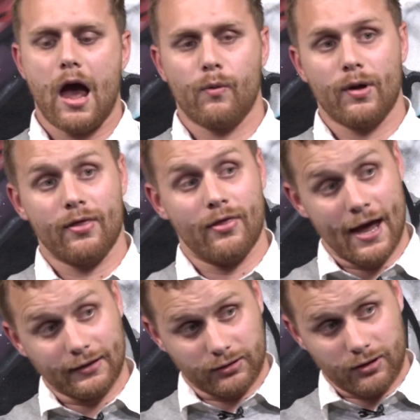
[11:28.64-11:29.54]
And when
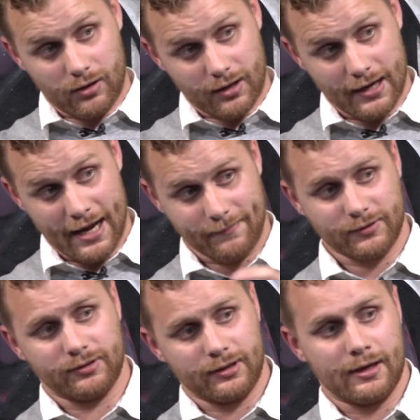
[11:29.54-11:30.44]
that star
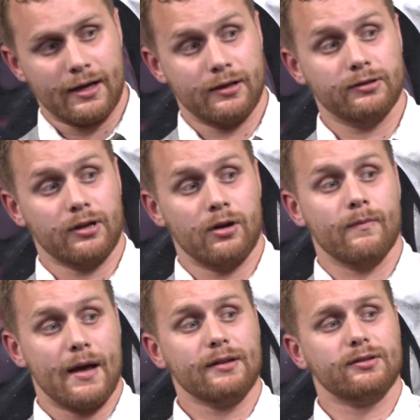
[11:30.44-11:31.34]
collapses in under its own
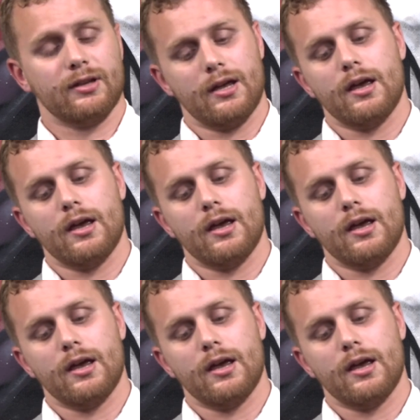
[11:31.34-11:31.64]
mass,